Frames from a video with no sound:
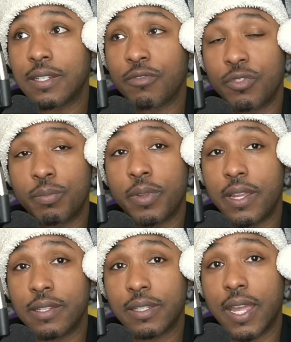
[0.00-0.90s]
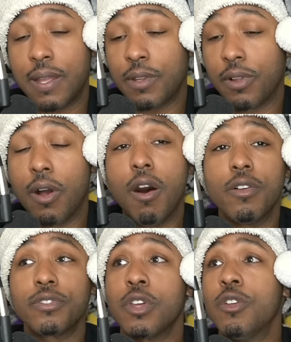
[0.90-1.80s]
to replay this game. They're like,
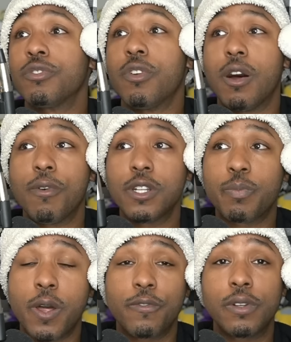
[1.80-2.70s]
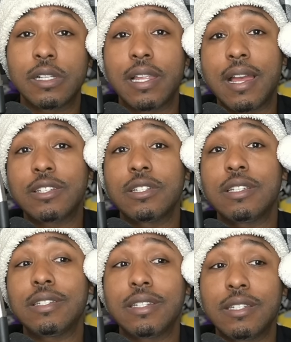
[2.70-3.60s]
oh, Star Wars Battlefront Collection,
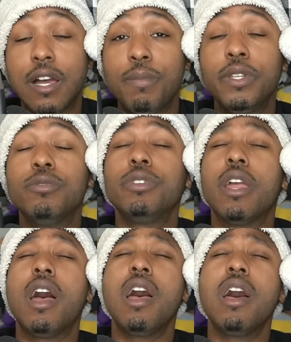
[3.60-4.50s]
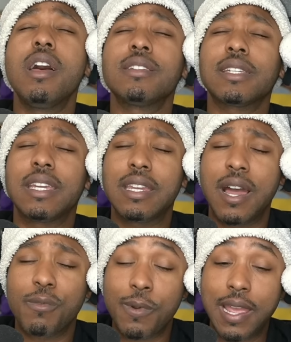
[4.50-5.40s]
this is a W. Yes, I
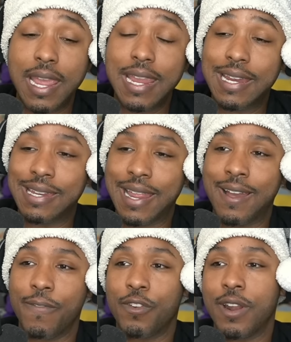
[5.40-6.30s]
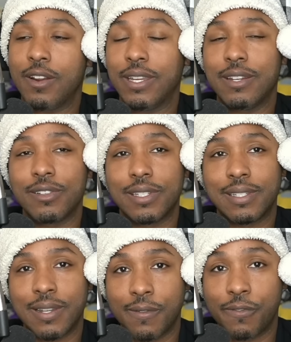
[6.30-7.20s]
cannot wait. And now they're out here
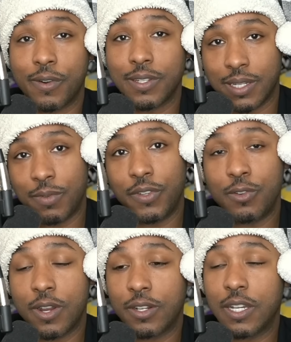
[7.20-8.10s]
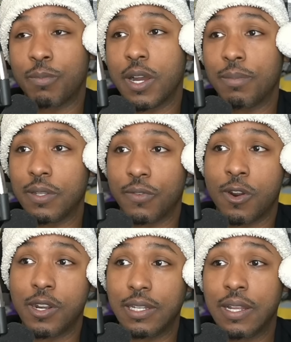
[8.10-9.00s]
suffering. Some of you out here probably have
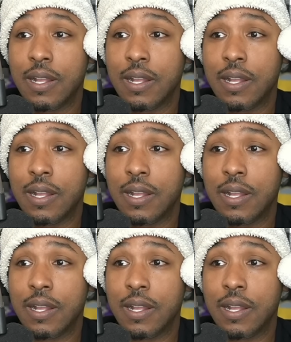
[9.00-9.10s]
already